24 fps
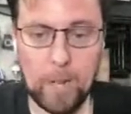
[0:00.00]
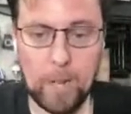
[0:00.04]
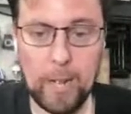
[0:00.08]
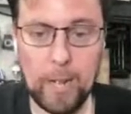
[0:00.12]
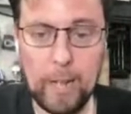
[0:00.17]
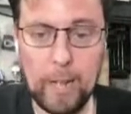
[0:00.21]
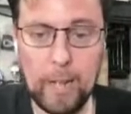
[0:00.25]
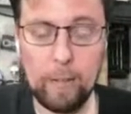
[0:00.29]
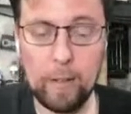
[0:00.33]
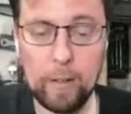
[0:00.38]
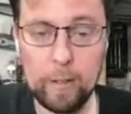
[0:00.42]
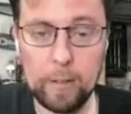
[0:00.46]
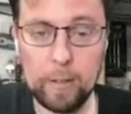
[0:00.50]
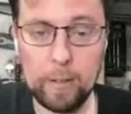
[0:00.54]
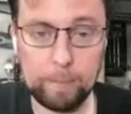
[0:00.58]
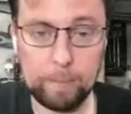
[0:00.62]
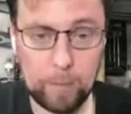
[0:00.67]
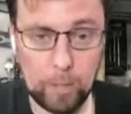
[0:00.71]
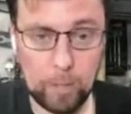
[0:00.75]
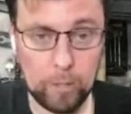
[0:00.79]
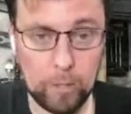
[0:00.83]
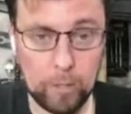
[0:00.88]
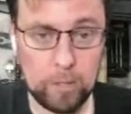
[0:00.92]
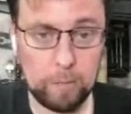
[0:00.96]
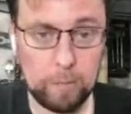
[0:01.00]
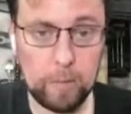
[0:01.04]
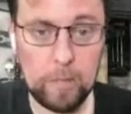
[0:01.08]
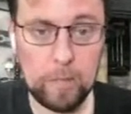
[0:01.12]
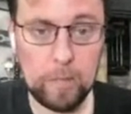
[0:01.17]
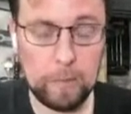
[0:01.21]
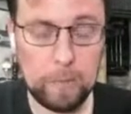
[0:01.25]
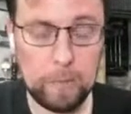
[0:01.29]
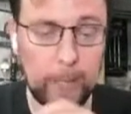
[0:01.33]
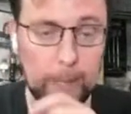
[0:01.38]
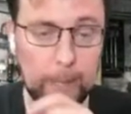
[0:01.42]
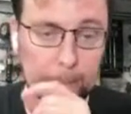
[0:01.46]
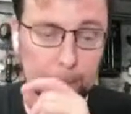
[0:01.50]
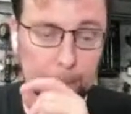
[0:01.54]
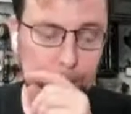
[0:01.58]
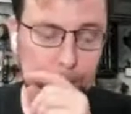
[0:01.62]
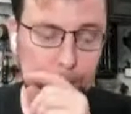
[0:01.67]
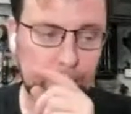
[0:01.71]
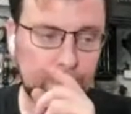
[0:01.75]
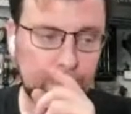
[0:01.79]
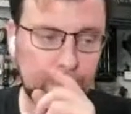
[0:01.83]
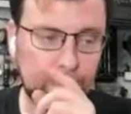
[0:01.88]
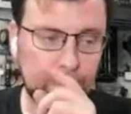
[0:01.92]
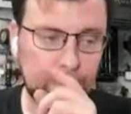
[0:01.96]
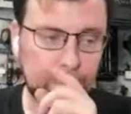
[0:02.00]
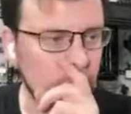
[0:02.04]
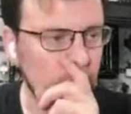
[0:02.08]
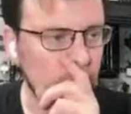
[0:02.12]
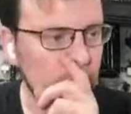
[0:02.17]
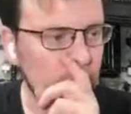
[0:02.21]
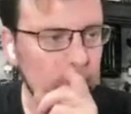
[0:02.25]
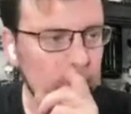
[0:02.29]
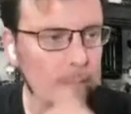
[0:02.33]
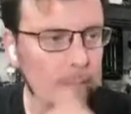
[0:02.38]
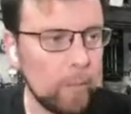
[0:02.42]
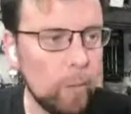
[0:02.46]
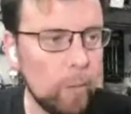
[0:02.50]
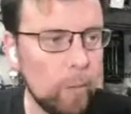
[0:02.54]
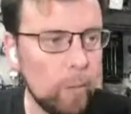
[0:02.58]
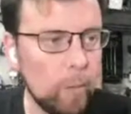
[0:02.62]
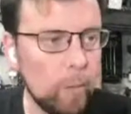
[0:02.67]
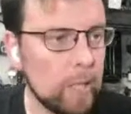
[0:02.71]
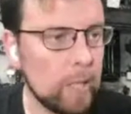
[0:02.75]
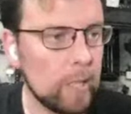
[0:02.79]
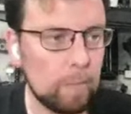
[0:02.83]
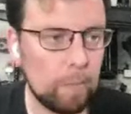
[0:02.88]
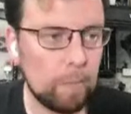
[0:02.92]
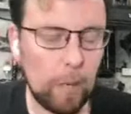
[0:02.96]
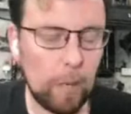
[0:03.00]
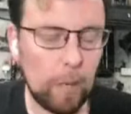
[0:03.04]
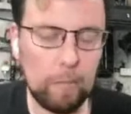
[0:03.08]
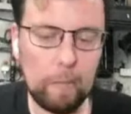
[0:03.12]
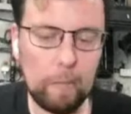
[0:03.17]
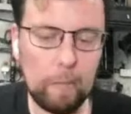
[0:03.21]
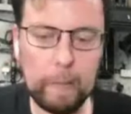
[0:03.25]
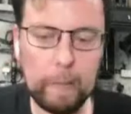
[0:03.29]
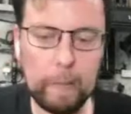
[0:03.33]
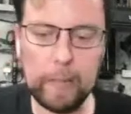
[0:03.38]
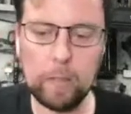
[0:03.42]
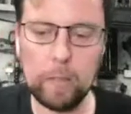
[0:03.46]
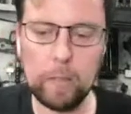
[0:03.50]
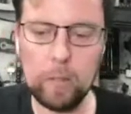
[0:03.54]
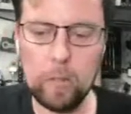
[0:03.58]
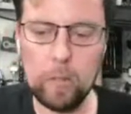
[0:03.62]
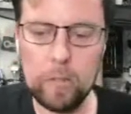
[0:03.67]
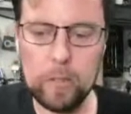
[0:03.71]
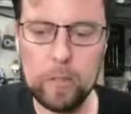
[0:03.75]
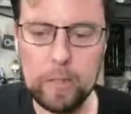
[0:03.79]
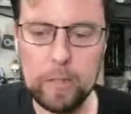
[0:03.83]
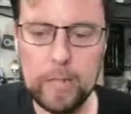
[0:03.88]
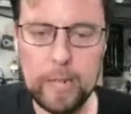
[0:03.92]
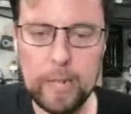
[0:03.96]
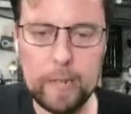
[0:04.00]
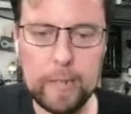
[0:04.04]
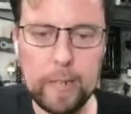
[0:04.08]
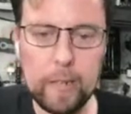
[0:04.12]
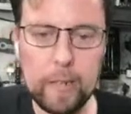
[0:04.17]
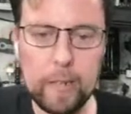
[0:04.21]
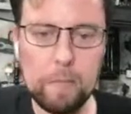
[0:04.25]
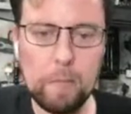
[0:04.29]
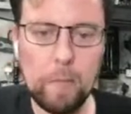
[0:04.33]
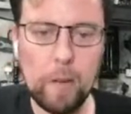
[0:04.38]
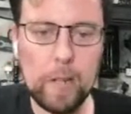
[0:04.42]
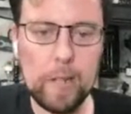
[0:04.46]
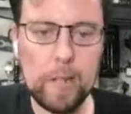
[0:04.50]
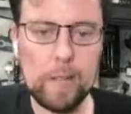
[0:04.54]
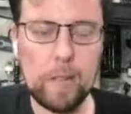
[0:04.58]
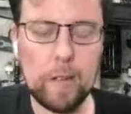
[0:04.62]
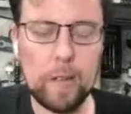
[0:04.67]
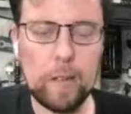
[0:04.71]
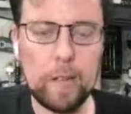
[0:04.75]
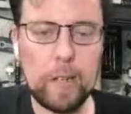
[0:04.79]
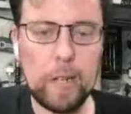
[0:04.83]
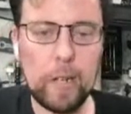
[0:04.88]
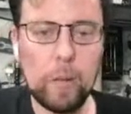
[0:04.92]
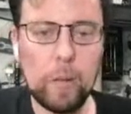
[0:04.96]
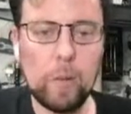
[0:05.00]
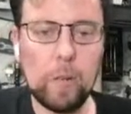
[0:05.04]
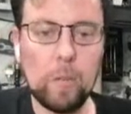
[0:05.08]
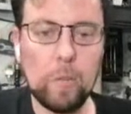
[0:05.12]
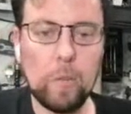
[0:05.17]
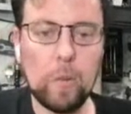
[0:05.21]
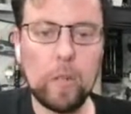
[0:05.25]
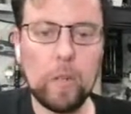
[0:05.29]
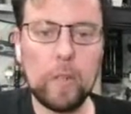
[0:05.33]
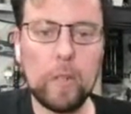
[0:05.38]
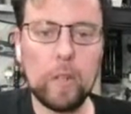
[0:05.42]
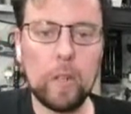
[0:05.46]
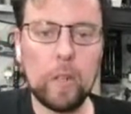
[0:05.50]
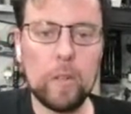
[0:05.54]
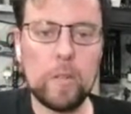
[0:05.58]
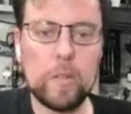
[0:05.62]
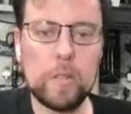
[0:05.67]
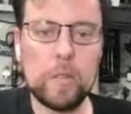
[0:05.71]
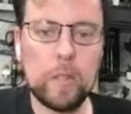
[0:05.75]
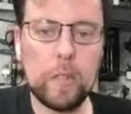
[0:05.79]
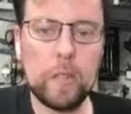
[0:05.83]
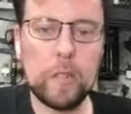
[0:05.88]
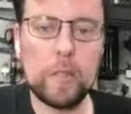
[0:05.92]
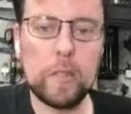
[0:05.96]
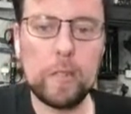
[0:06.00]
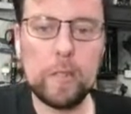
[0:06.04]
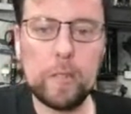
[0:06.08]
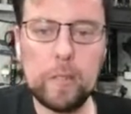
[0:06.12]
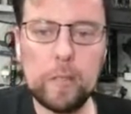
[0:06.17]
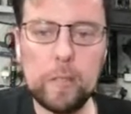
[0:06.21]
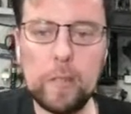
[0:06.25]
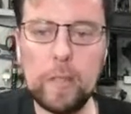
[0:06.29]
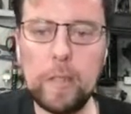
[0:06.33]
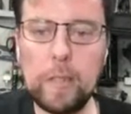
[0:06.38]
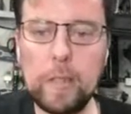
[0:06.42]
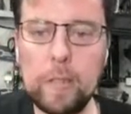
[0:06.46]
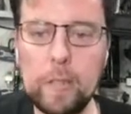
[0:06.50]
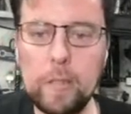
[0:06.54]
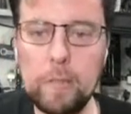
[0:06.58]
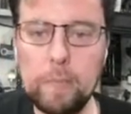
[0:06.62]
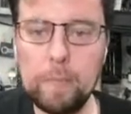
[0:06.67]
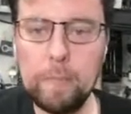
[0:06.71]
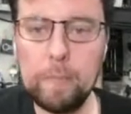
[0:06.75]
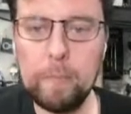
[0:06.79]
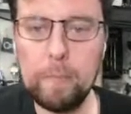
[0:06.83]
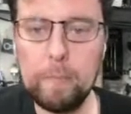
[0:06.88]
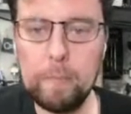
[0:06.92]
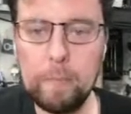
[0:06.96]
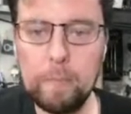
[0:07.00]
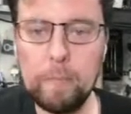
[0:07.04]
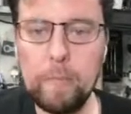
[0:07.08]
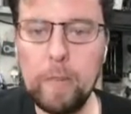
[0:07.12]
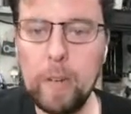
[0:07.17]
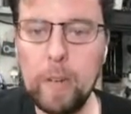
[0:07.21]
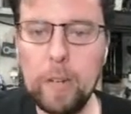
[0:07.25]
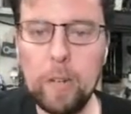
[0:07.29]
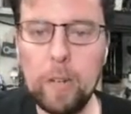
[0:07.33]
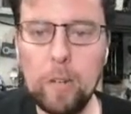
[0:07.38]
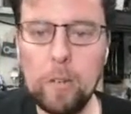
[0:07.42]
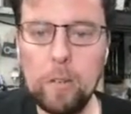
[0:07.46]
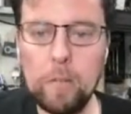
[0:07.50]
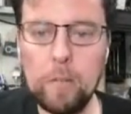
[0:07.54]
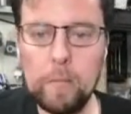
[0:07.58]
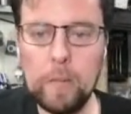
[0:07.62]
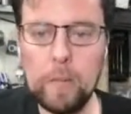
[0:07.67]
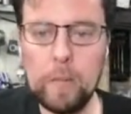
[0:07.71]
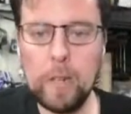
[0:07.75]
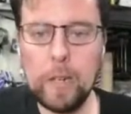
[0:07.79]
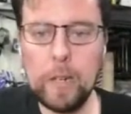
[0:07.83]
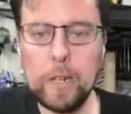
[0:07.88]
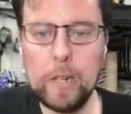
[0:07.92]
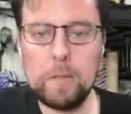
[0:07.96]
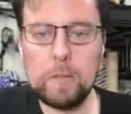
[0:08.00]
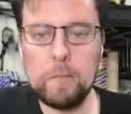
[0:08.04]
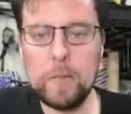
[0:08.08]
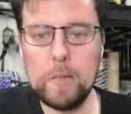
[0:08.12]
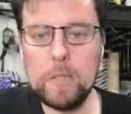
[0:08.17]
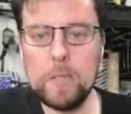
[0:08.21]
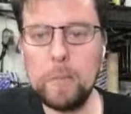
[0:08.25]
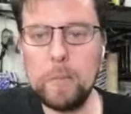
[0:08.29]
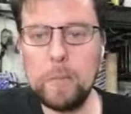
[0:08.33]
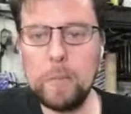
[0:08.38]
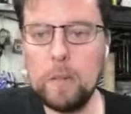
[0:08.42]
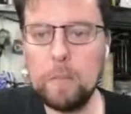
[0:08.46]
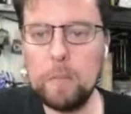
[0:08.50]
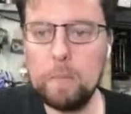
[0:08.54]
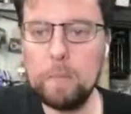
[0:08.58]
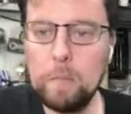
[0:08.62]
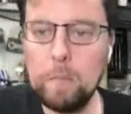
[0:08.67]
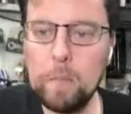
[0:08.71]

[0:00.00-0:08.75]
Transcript: I have a customer's mini which has probably the guts of 10,000 miles on it now with one of those, and it's very good. Yeah, hasn't missed a beat.